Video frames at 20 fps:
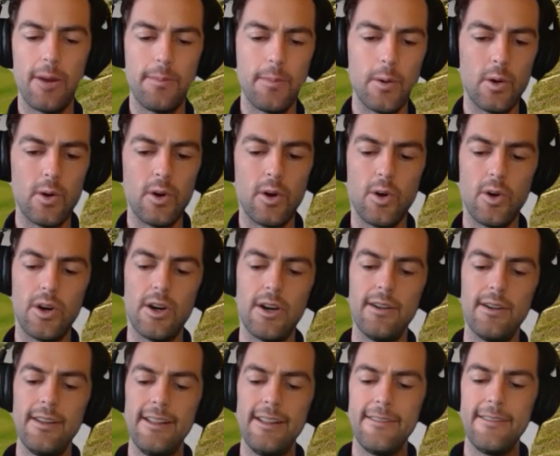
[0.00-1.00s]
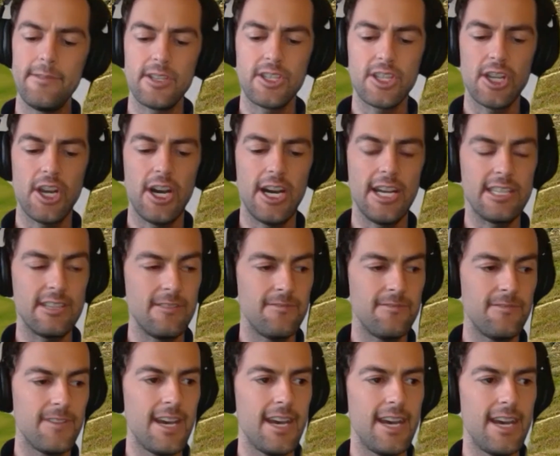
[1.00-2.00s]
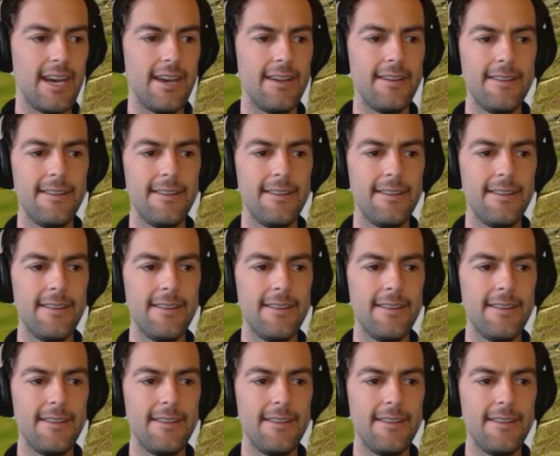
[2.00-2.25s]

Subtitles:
or the size of a